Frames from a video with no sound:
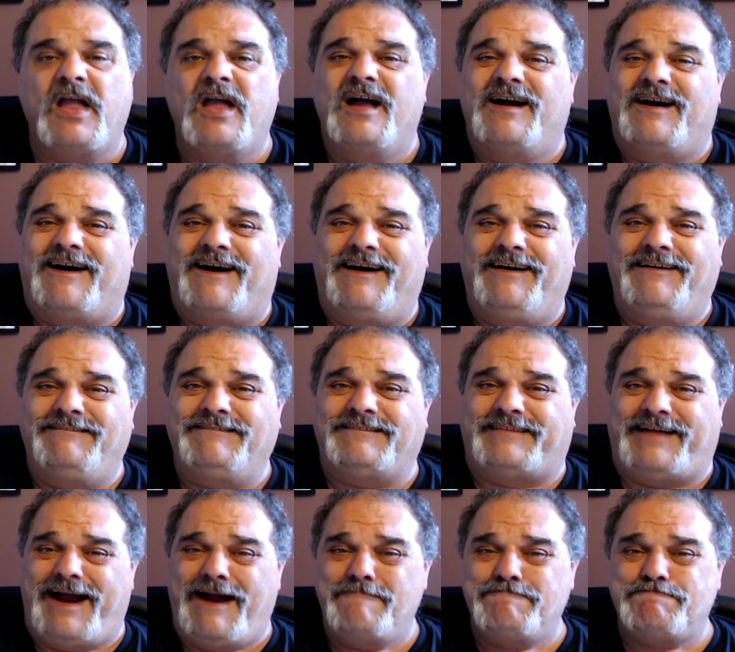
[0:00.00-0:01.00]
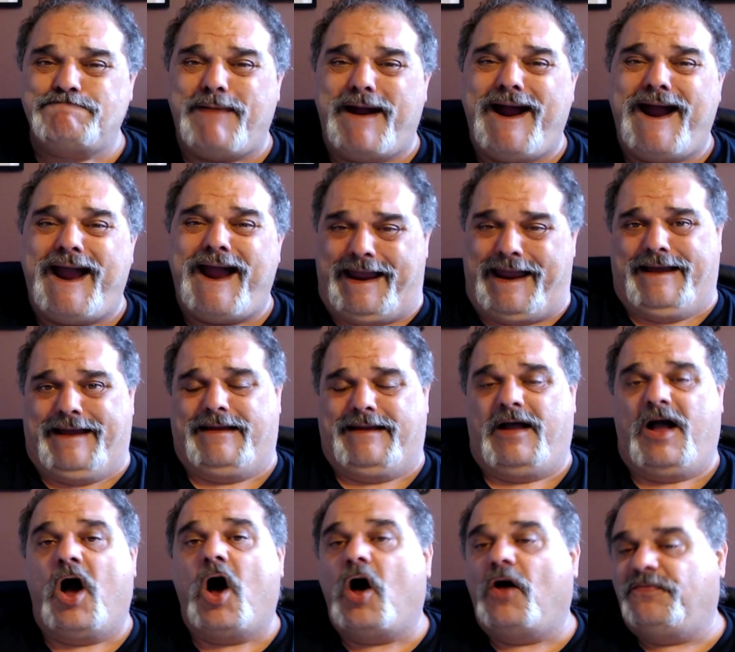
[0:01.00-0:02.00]
On GIMPY!
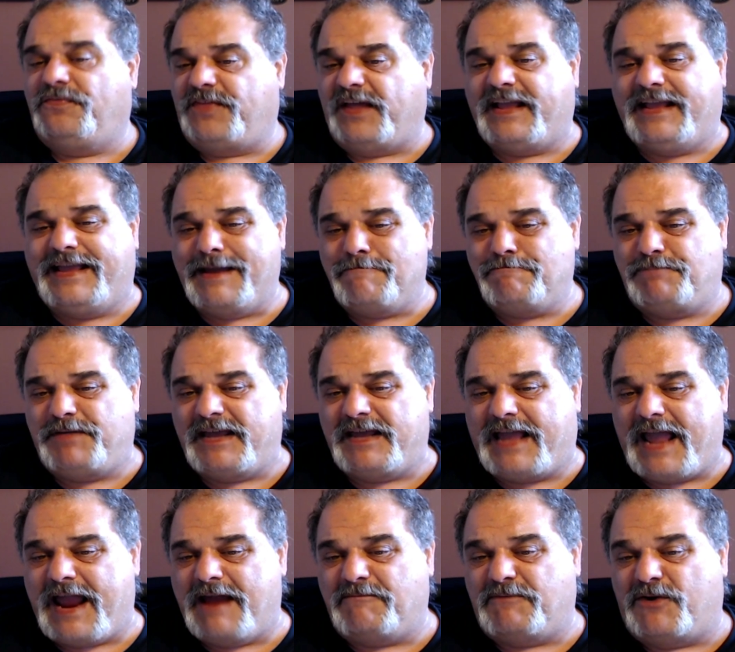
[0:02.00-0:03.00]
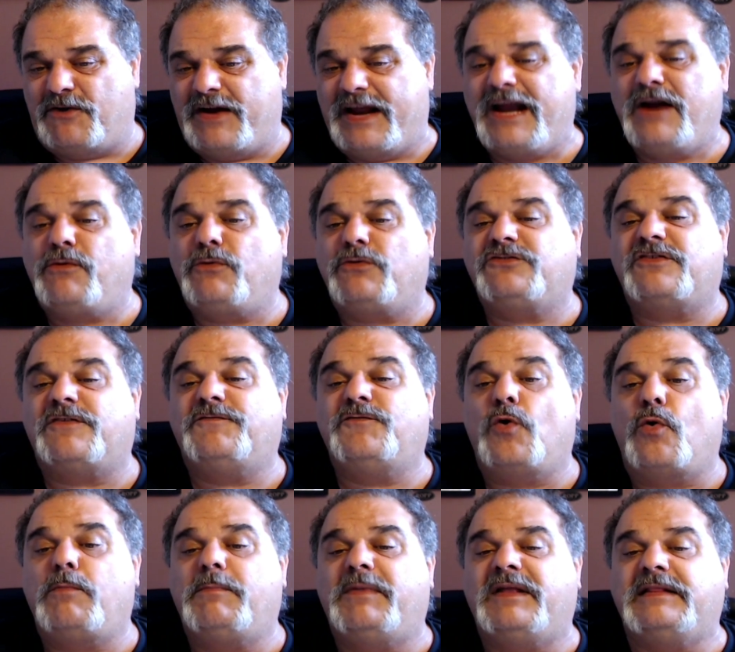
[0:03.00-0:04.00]
On the GIMPY Gamer, Heroes of
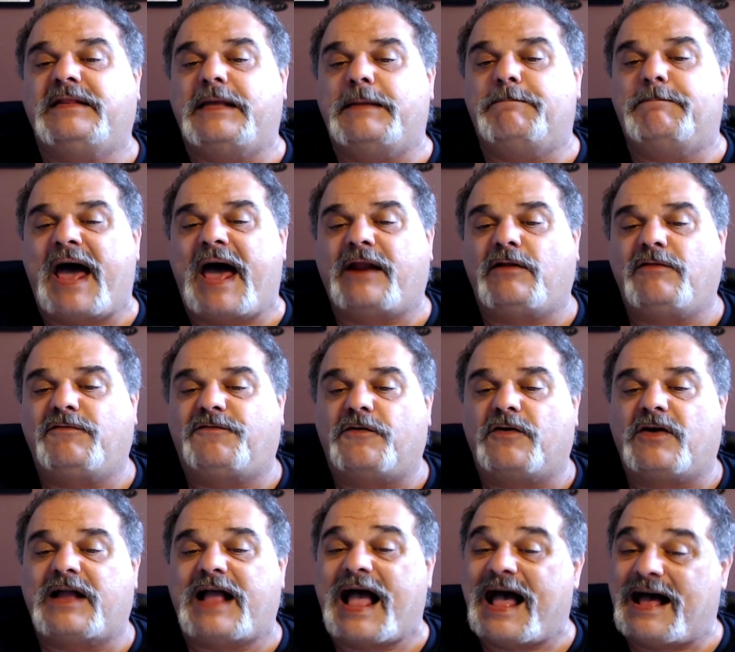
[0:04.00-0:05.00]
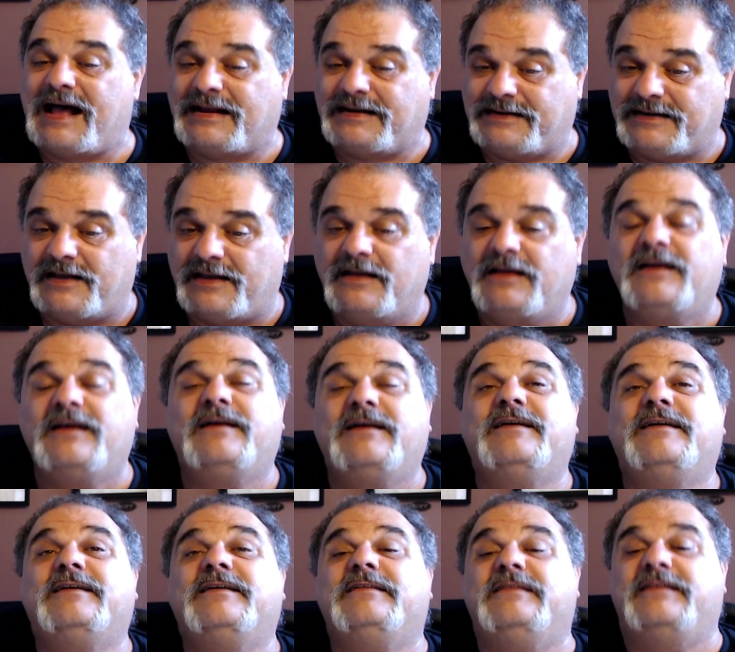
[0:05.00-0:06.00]
Normandy, Battle for Cannes.
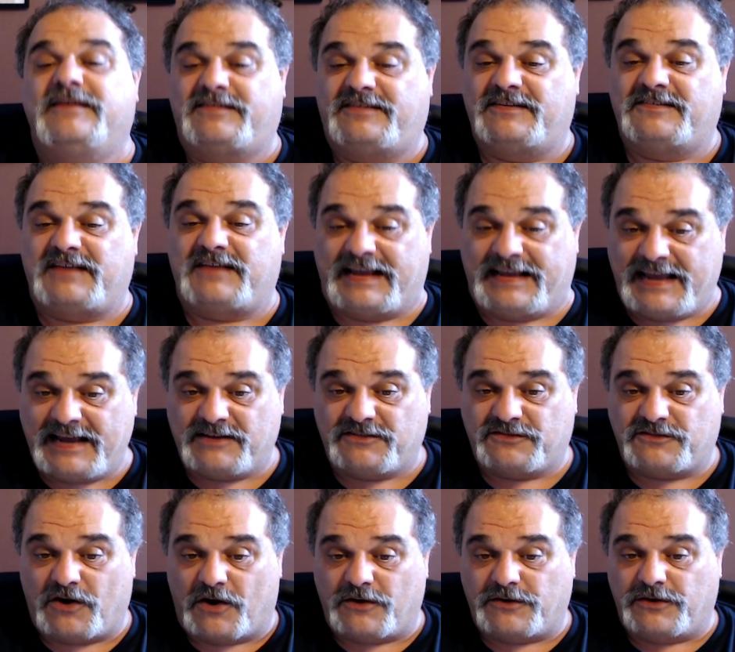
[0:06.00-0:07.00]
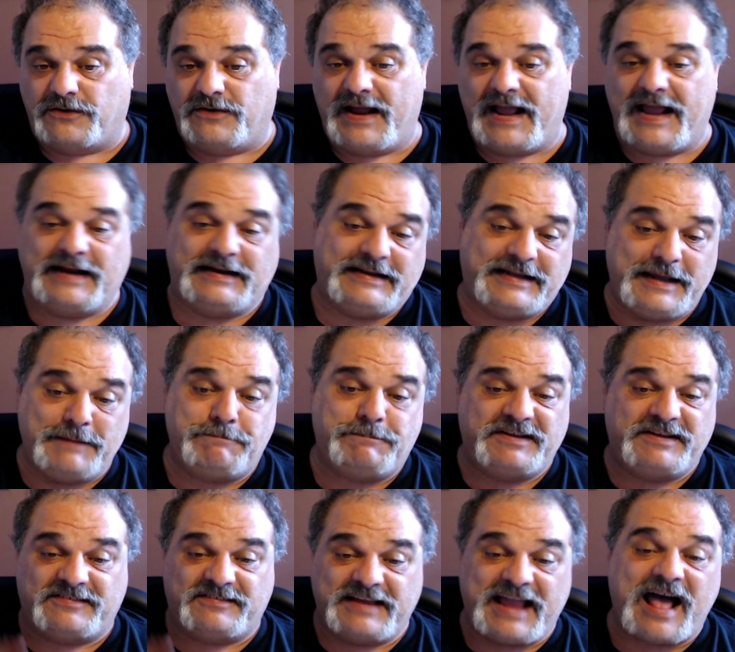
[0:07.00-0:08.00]
This is a Kickstarter, and
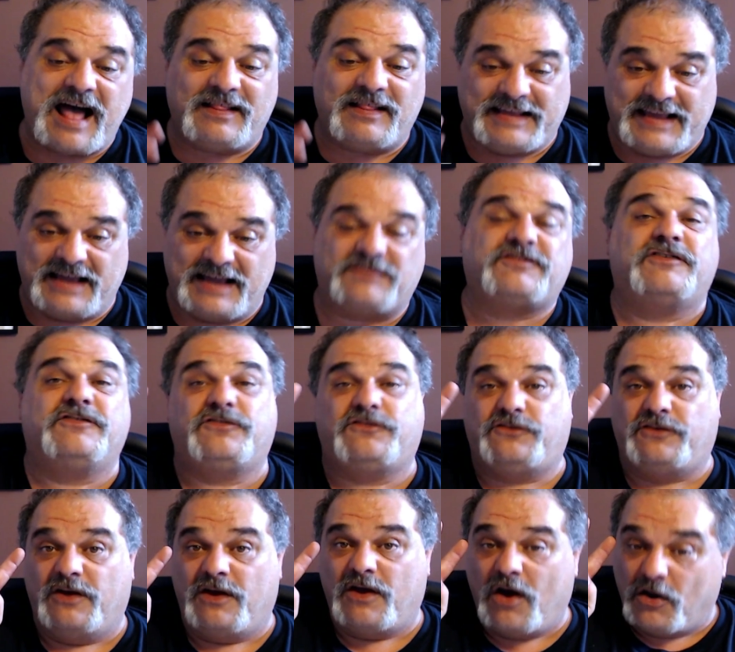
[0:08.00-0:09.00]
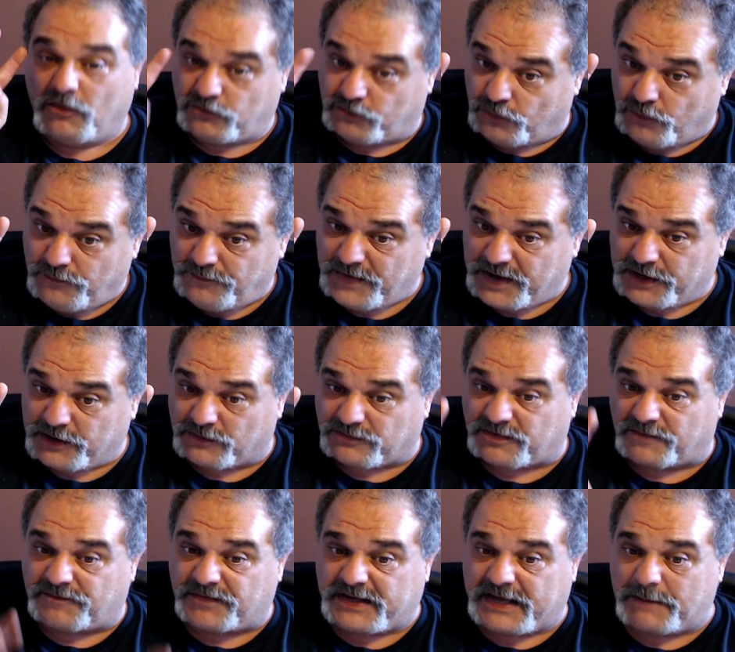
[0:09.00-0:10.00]
Gimpy's Gal guesses 2 videos
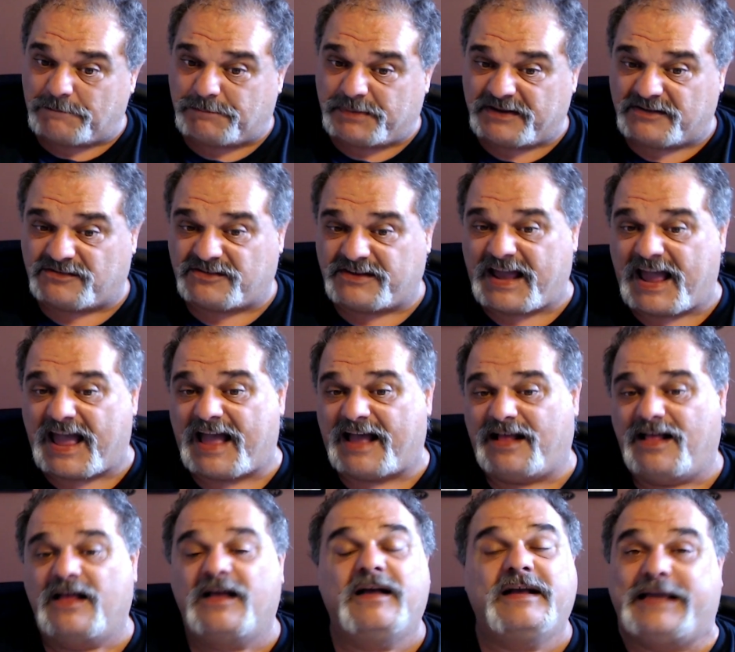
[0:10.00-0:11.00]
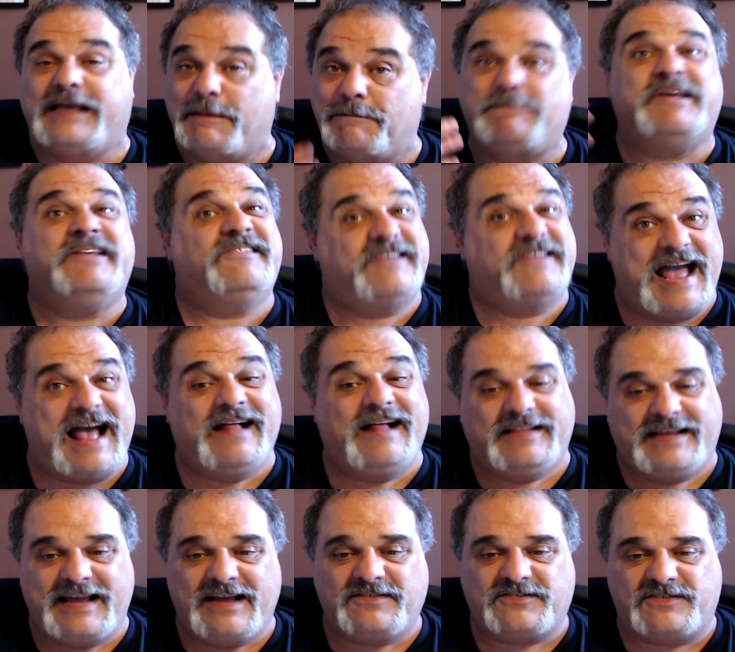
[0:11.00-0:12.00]
of the Gimpy's Gal
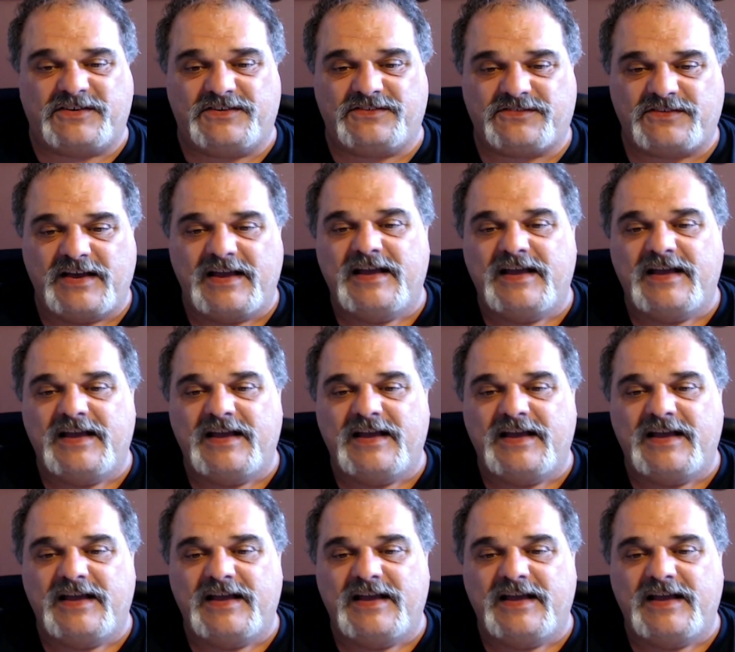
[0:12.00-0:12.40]
guesses.